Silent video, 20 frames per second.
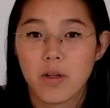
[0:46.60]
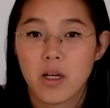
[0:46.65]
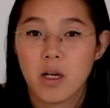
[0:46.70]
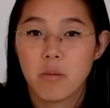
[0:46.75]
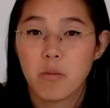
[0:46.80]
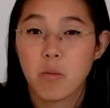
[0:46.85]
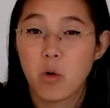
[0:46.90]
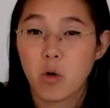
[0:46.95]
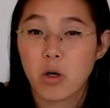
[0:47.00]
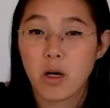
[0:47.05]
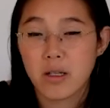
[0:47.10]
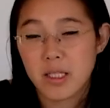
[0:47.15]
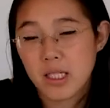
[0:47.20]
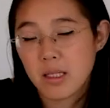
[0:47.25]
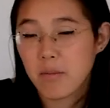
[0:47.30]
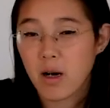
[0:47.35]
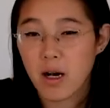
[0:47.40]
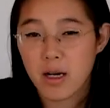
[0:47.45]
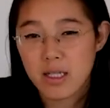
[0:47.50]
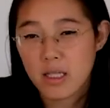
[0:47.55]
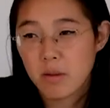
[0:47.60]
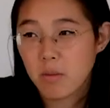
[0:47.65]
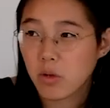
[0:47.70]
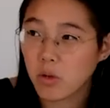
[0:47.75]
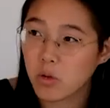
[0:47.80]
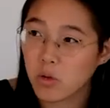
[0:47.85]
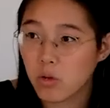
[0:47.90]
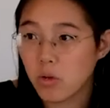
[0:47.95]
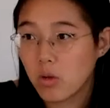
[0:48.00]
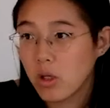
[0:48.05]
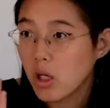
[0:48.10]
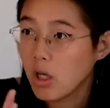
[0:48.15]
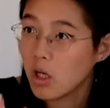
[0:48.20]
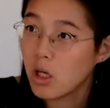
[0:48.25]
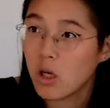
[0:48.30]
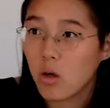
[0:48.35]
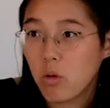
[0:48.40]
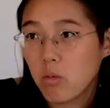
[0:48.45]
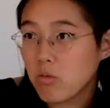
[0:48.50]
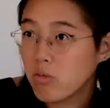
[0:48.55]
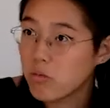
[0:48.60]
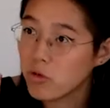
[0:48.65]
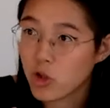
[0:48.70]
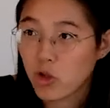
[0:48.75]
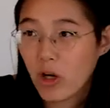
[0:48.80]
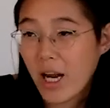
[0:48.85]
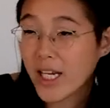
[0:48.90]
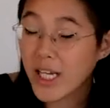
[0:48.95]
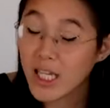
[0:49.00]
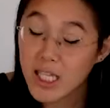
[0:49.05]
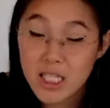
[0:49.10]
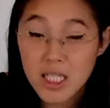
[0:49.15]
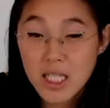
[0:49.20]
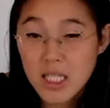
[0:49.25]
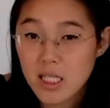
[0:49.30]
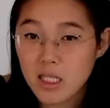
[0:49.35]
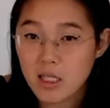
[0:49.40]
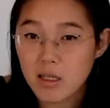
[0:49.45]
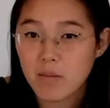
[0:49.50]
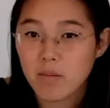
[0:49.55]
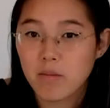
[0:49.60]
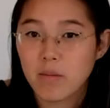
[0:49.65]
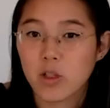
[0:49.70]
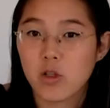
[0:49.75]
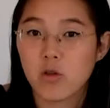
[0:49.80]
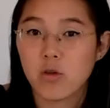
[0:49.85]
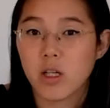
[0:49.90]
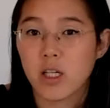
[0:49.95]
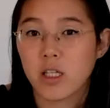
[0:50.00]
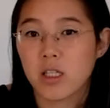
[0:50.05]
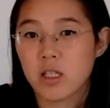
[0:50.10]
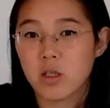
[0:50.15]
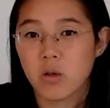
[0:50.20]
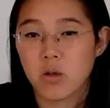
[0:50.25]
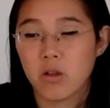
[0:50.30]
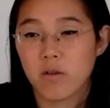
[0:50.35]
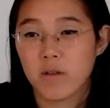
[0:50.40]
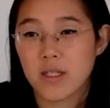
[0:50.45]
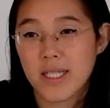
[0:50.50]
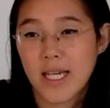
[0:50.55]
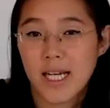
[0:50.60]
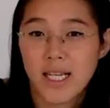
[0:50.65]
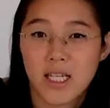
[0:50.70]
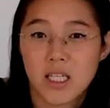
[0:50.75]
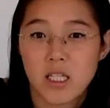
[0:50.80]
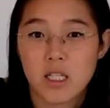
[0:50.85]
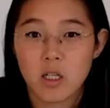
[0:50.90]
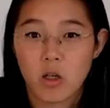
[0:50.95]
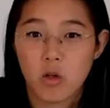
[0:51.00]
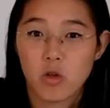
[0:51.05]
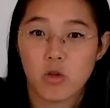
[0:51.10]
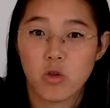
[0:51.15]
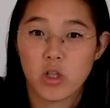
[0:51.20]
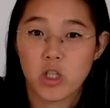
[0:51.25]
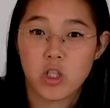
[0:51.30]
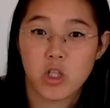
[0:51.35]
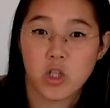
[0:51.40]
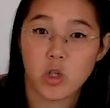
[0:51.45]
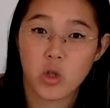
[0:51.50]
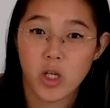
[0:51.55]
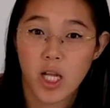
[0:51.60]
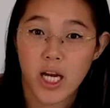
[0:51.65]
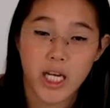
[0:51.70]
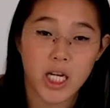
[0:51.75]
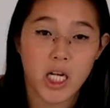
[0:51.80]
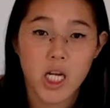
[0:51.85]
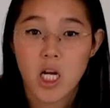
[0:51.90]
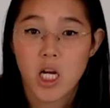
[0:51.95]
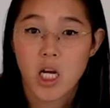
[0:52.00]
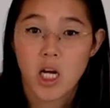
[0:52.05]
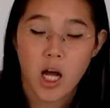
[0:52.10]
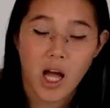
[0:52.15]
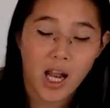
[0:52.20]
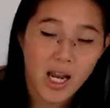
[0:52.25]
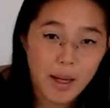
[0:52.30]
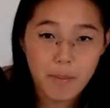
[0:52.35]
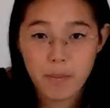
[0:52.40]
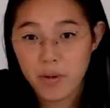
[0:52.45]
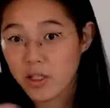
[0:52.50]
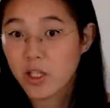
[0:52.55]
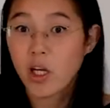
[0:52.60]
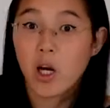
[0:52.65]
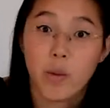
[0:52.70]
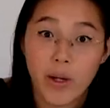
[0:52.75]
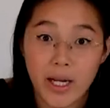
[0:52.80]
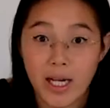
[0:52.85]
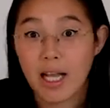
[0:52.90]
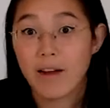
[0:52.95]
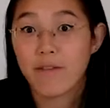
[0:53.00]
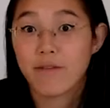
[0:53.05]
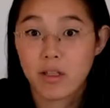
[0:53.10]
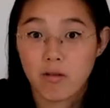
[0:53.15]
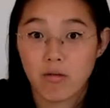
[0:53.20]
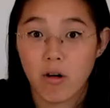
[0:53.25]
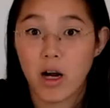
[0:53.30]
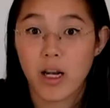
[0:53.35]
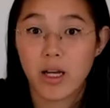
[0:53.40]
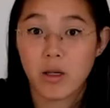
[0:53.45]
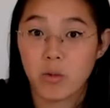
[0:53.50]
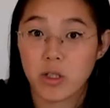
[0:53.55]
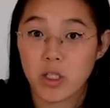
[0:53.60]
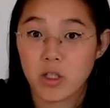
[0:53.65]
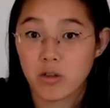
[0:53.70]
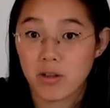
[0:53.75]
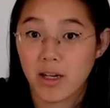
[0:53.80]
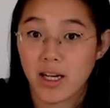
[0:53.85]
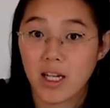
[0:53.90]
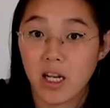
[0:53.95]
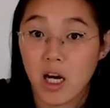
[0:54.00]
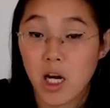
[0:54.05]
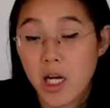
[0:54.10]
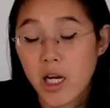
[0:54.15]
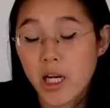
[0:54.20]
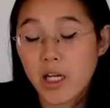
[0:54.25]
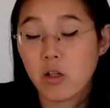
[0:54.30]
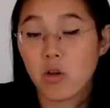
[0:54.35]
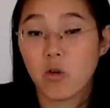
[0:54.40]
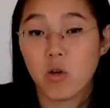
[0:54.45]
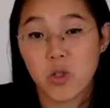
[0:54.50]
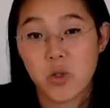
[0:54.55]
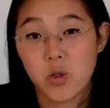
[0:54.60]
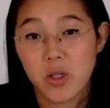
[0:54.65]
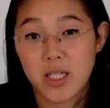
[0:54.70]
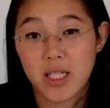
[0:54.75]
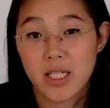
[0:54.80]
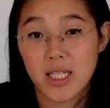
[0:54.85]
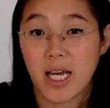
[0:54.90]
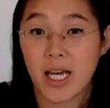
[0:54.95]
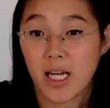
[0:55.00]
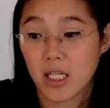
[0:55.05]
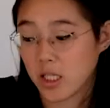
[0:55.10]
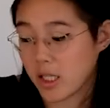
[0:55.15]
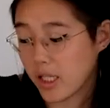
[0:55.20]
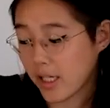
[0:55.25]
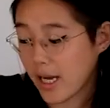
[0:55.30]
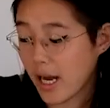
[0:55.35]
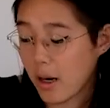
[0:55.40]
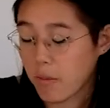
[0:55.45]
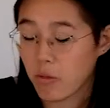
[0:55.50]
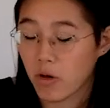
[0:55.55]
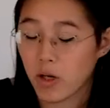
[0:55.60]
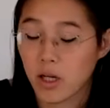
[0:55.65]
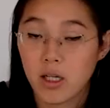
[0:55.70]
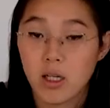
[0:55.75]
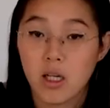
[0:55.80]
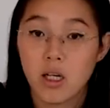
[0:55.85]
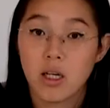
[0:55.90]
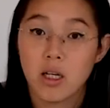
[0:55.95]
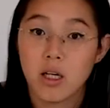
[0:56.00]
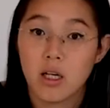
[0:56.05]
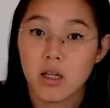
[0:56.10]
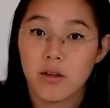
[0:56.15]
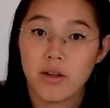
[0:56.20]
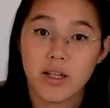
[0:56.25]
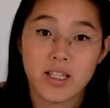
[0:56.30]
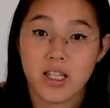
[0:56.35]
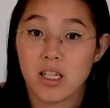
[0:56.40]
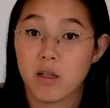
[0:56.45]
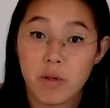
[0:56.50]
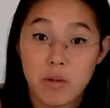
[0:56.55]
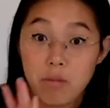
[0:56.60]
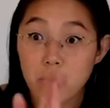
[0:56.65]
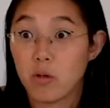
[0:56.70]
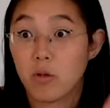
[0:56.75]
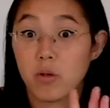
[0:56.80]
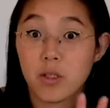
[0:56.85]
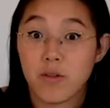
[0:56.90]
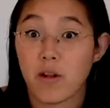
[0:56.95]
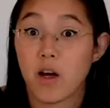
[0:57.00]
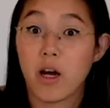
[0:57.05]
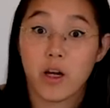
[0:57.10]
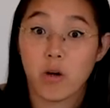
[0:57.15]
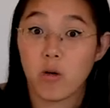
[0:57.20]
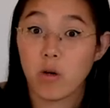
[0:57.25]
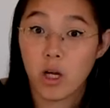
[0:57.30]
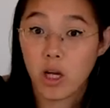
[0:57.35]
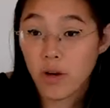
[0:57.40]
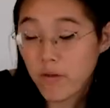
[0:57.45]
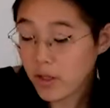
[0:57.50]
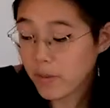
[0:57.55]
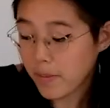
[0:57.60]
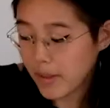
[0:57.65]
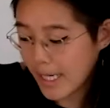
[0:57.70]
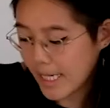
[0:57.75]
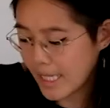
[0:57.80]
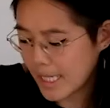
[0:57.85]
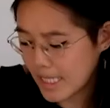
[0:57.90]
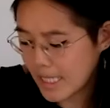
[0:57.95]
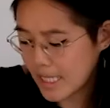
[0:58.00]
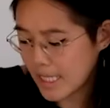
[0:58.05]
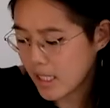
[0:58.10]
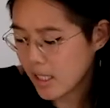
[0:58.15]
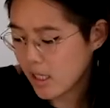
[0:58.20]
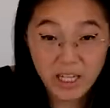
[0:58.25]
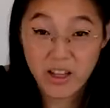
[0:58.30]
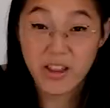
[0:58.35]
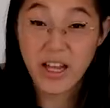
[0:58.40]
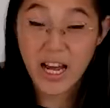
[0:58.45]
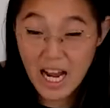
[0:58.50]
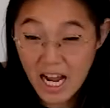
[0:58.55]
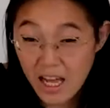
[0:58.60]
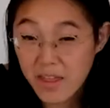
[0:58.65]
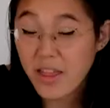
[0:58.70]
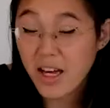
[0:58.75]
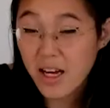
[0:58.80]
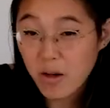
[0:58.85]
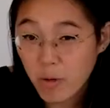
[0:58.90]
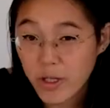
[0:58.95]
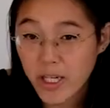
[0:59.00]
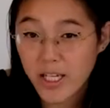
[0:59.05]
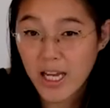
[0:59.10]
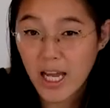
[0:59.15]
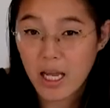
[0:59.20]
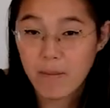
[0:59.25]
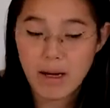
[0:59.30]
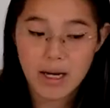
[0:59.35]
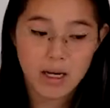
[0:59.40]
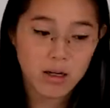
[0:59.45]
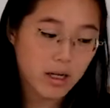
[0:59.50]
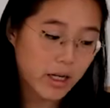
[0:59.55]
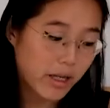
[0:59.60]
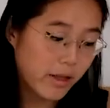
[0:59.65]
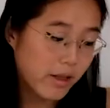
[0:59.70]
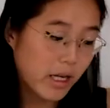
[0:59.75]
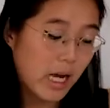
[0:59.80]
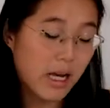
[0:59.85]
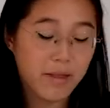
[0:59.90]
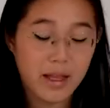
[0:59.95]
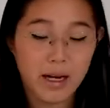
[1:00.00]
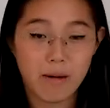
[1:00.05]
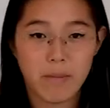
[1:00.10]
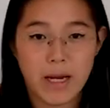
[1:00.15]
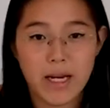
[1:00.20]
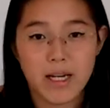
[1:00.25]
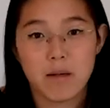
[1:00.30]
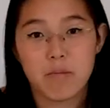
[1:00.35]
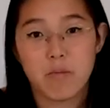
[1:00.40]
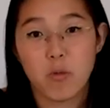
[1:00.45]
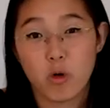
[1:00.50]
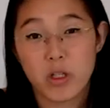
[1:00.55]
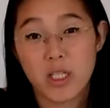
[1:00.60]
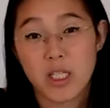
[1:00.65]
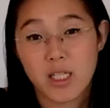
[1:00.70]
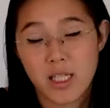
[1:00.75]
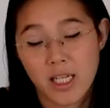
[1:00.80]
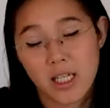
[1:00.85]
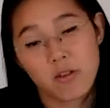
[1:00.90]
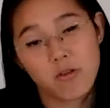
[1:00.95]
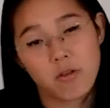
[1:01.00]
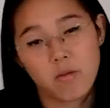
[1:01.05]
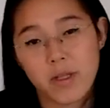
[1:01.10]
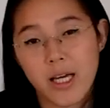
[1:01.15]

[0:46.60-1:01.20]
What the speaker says: more customizable tracking system. You can sort of set it so you can do like a leopard going left to right in the straight line, or you can say to the camera there's going to be balls flying all over the place. That had that when it came out and that made it more distinct from the